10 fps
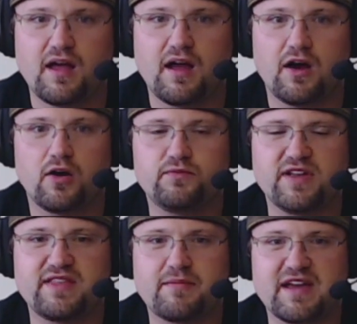
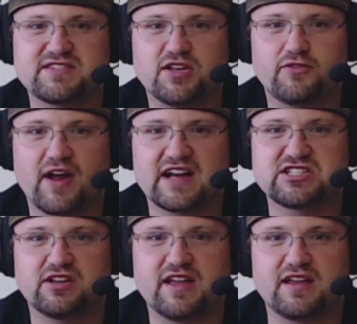Hopefully they make Silver
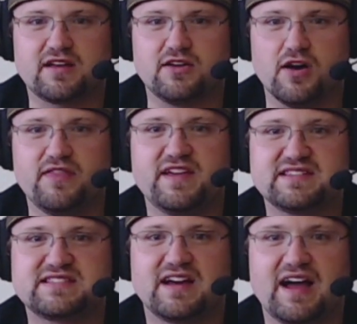actually good
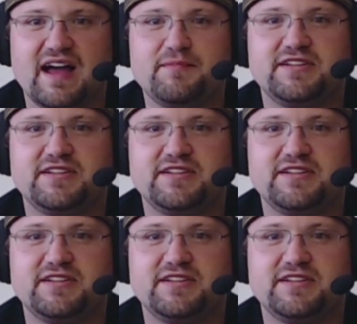this time.